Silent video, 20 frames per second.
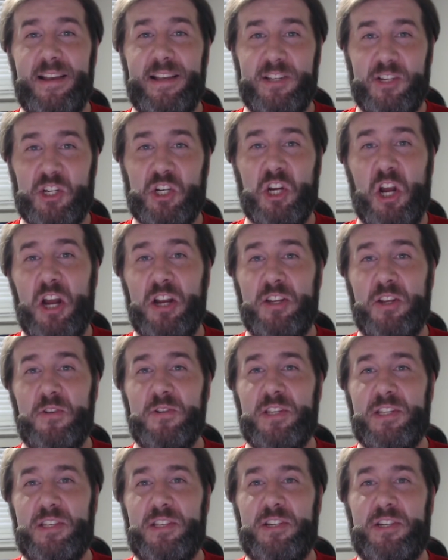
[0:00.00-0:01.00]
Shawn
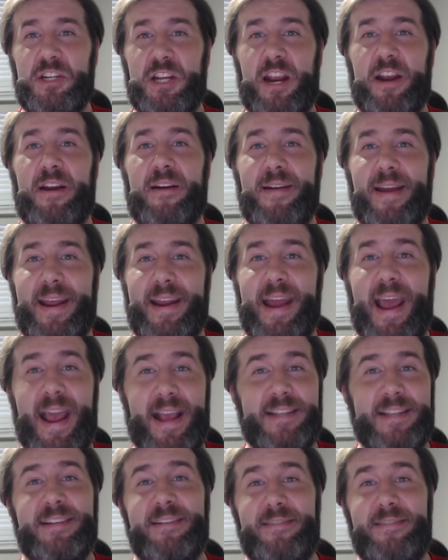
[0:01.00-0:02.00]
uses the chair and
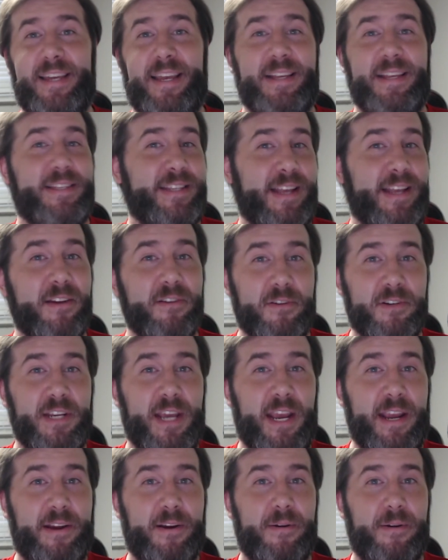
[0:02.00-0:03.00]
accidentally hits the
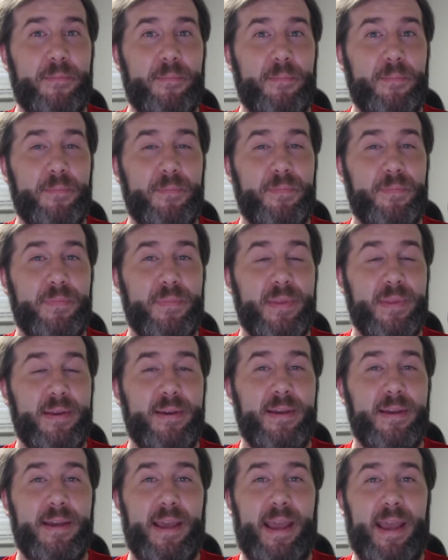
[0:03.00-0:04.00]
Undertaker,
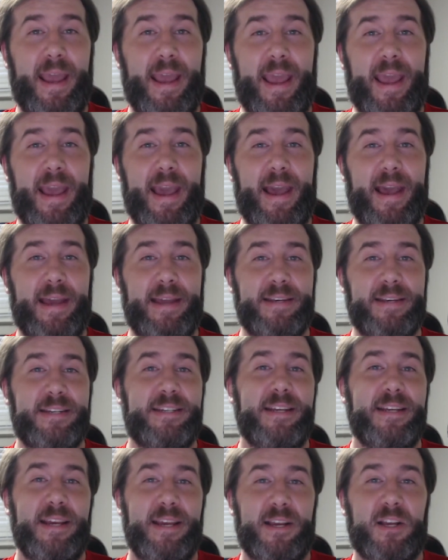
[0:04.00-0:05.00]

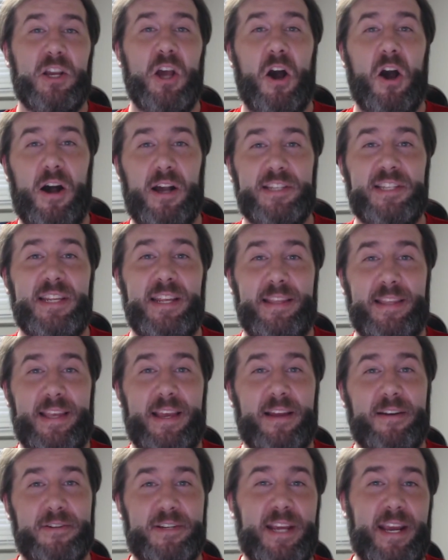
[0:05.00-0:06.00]
and costing the
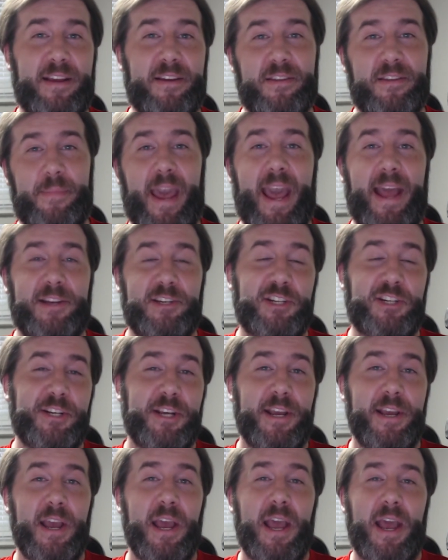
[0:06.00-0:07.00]
Undertaker the match.
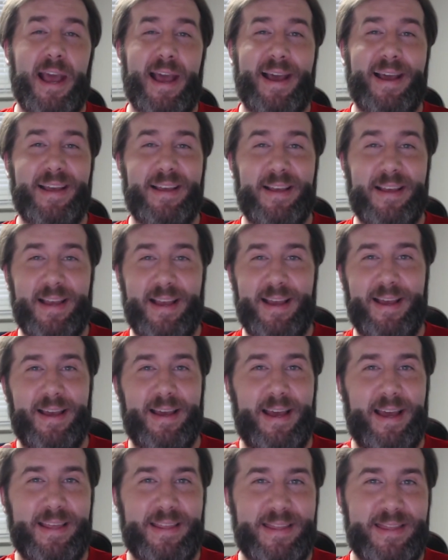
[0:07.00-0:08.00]

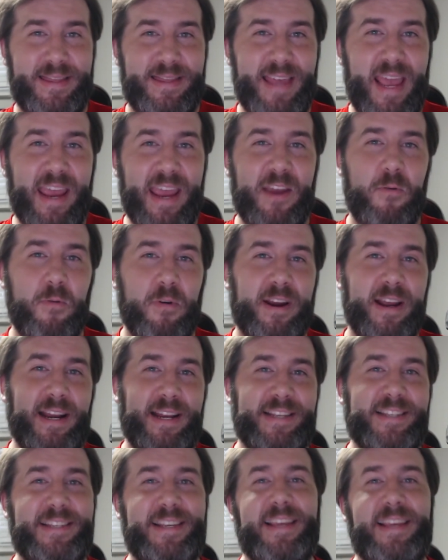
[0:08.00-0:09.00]
I think we're going
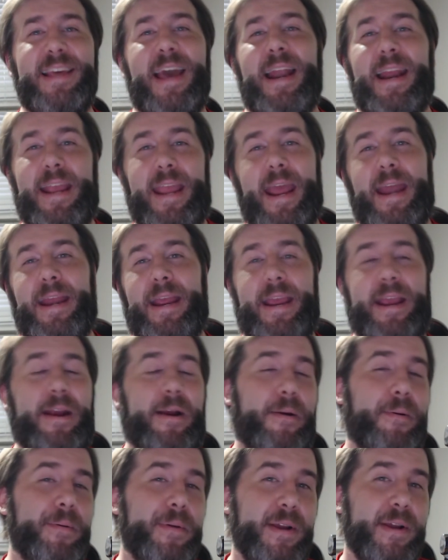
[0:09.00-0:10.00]
to see that again
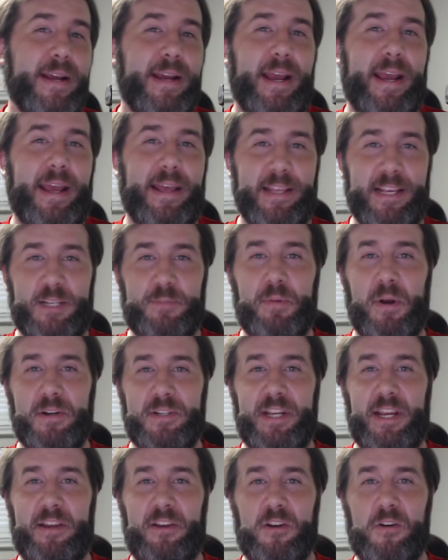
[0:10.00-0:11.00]
here in this
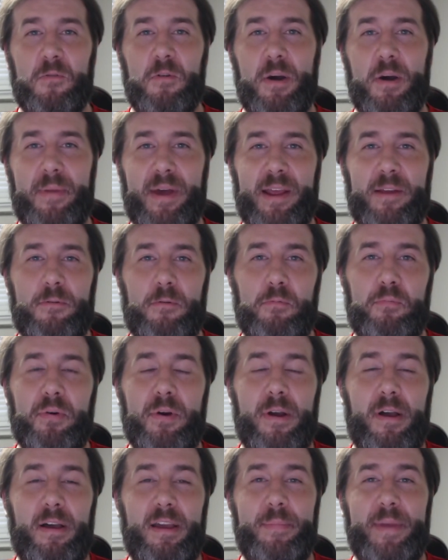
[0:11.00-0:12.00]
particular one, but it will
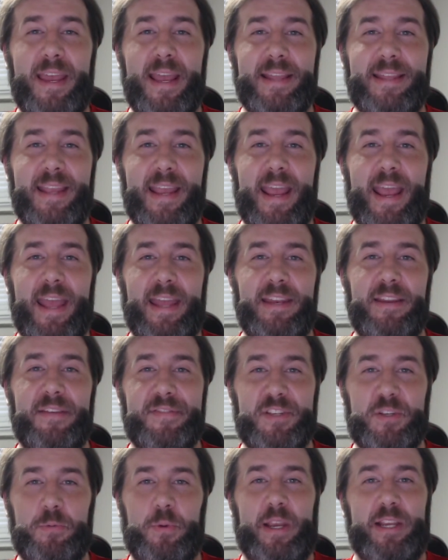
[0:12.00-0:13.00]
probably be at the end of
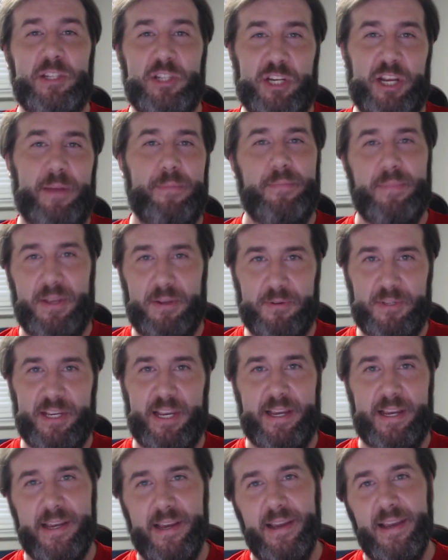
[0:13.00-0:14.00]
Sweet Chin
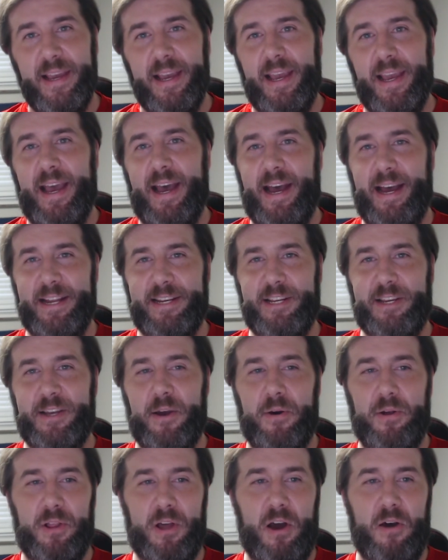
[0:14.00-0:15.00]
music to
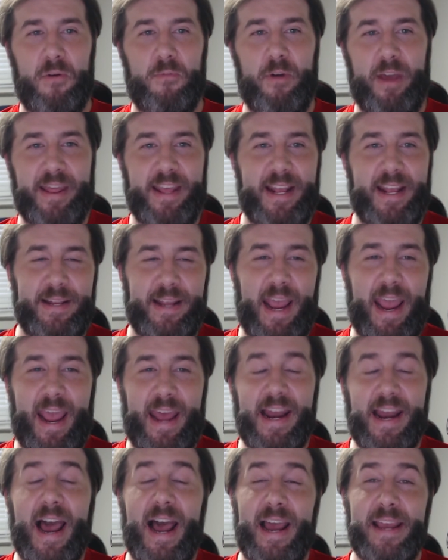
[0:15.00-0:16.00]
go along with it.
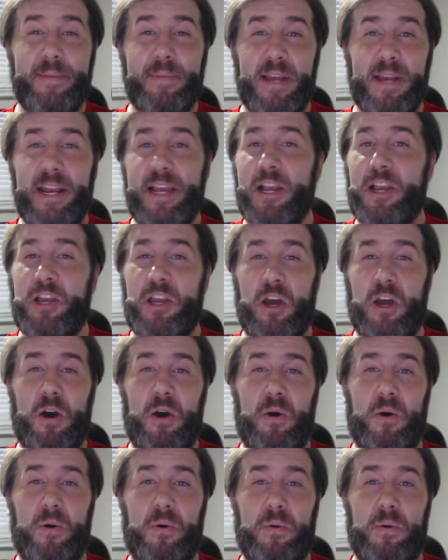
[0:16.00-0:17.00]
And I am going to
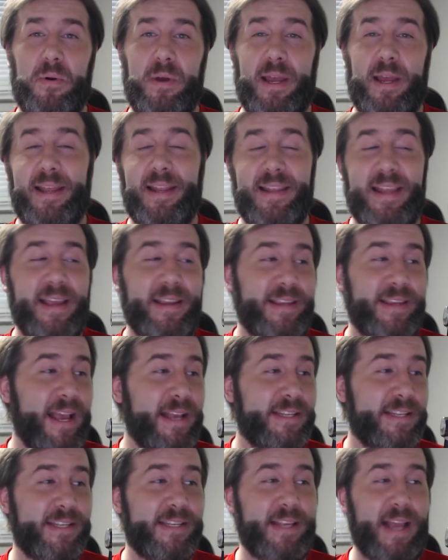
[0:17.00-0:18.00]
go, and
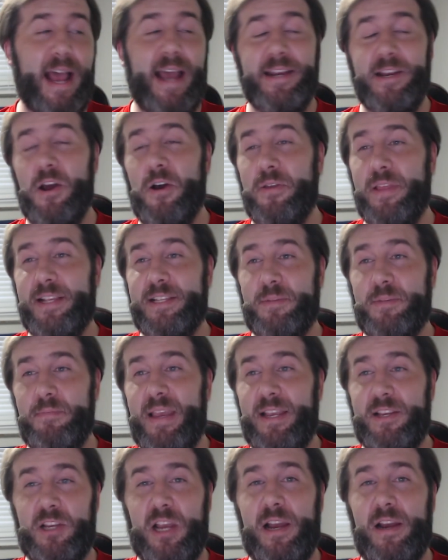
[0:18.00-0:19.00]
yes, I know that's
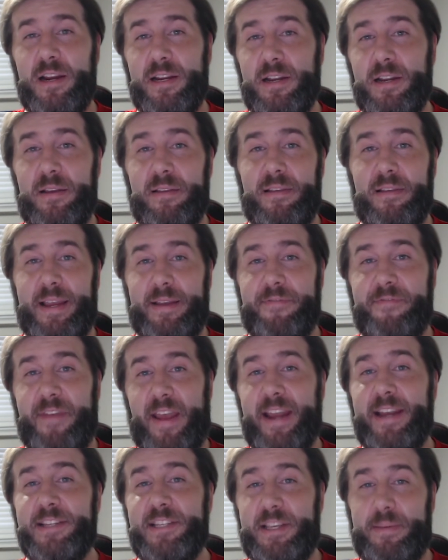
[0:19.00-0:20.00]
me trying to like
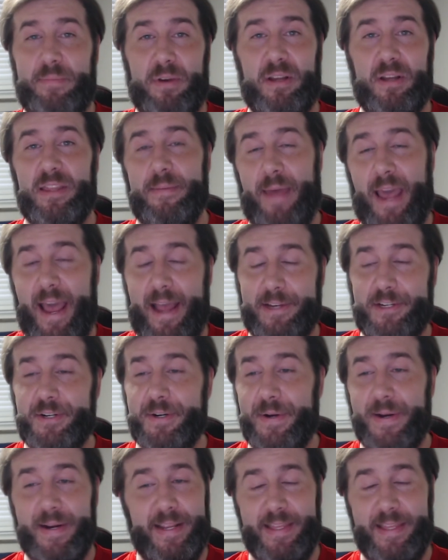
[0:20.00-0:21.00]
fantasy book the match
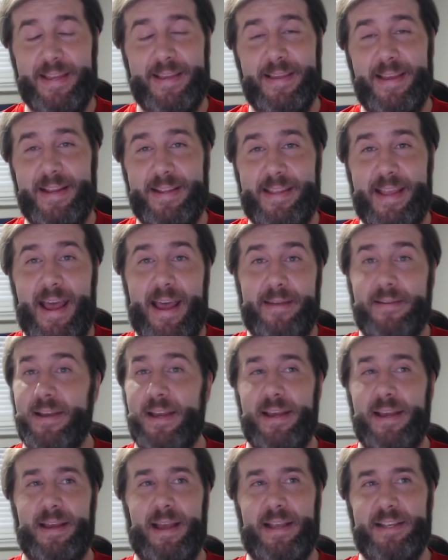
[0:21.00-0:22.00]
or anything like that.
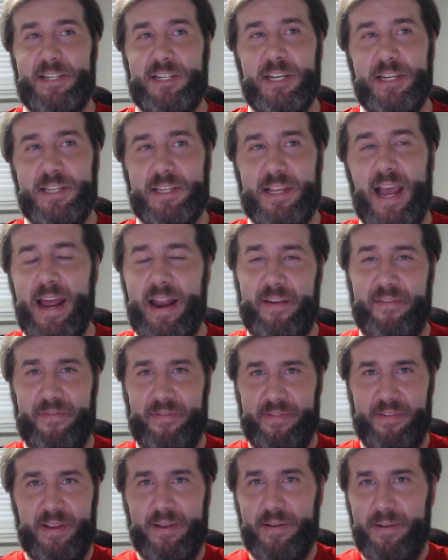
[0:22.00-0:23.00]
It's just kind
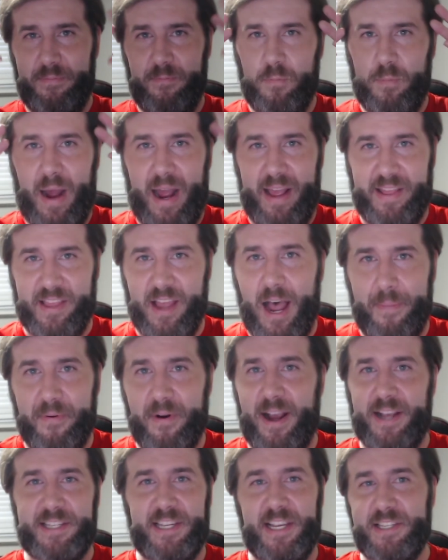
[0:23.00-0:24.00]
of my thought
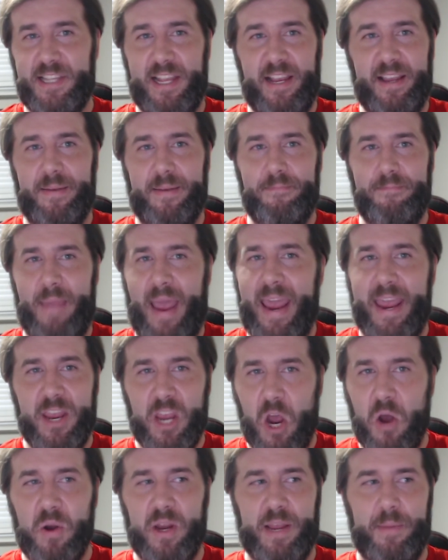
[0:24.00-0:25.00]
process. They may
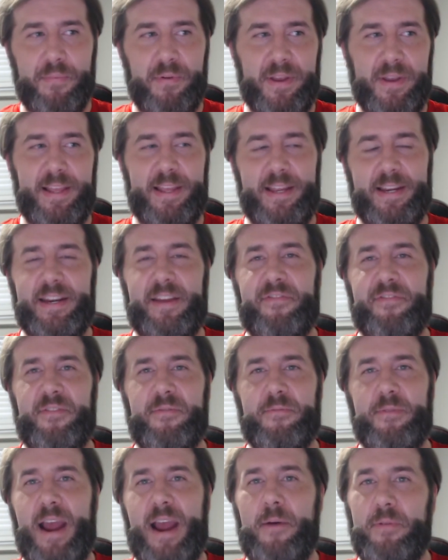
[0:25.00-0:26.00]
go a completely
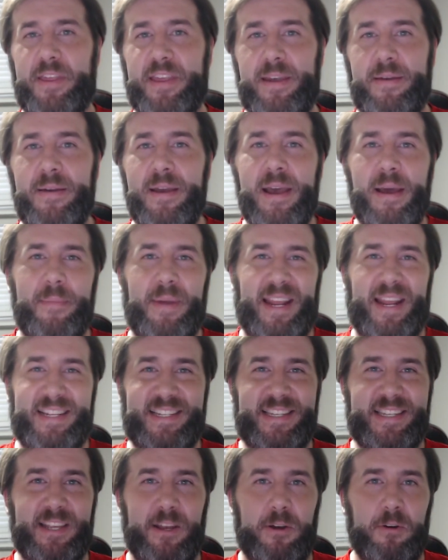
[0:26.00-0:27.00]
different route with it, but I
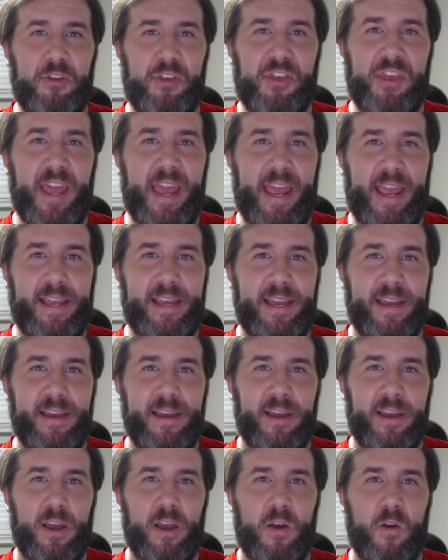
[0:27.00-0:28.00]
still think
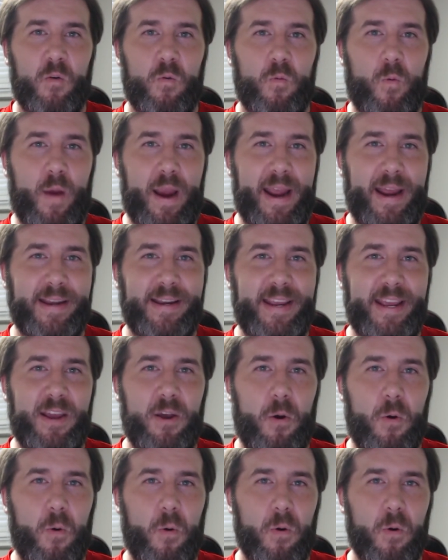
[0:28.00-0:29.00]
Randy
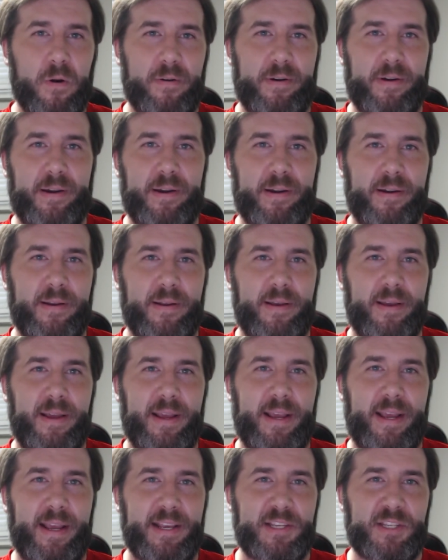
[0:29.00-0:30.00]
Orton
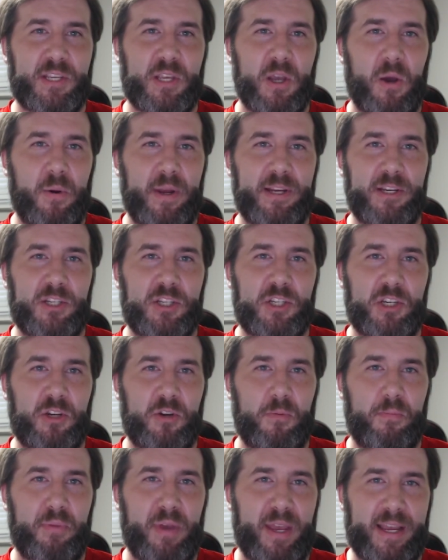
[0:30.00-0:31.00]
is going
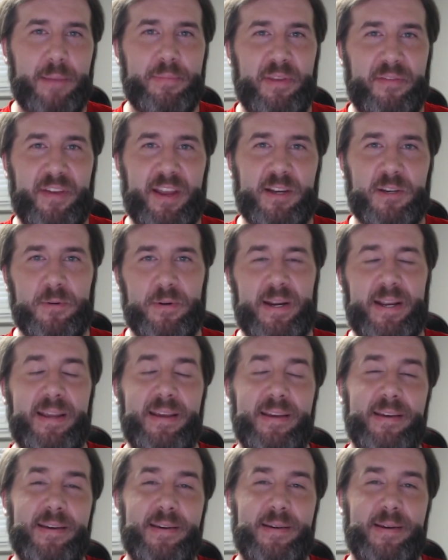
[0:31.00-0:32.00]
to pick up the victory
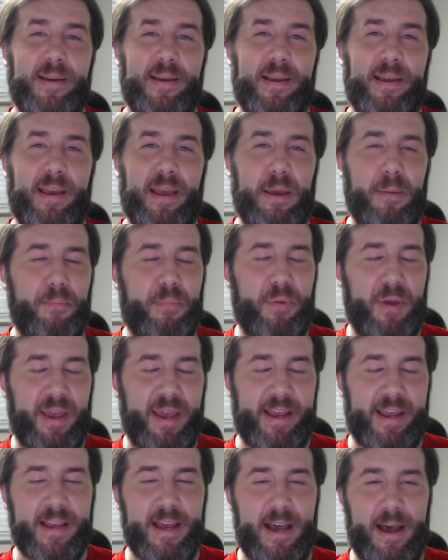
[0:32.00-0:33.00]
and
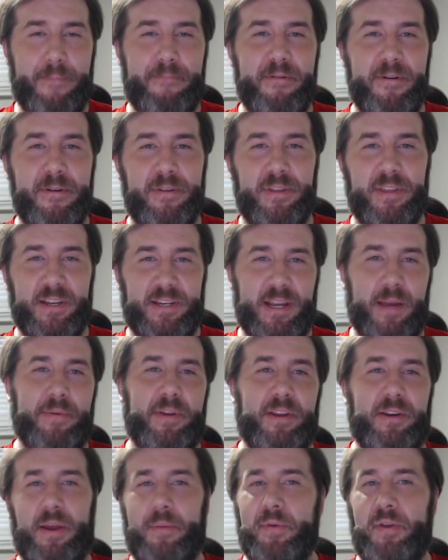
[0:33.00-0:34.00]
pick up the
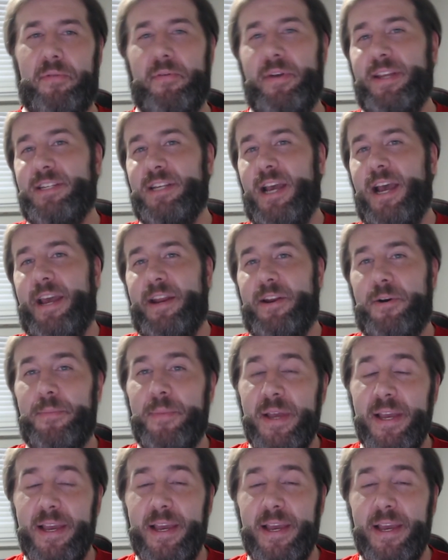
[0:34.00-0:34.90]
WWE title.